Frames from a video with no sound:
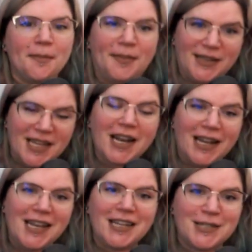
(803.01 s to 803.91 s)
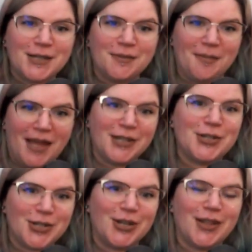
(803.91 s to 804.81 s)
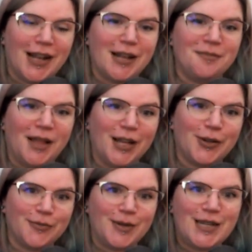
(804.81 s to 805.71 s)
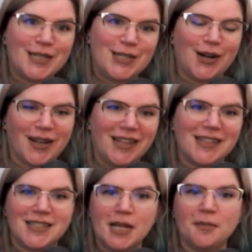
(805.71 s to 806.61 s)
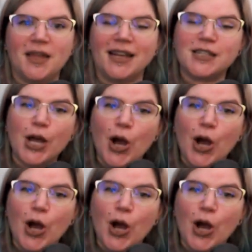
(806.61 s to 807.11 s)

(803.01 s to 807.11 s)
But then I need to make sure that I'm like restocking the same things,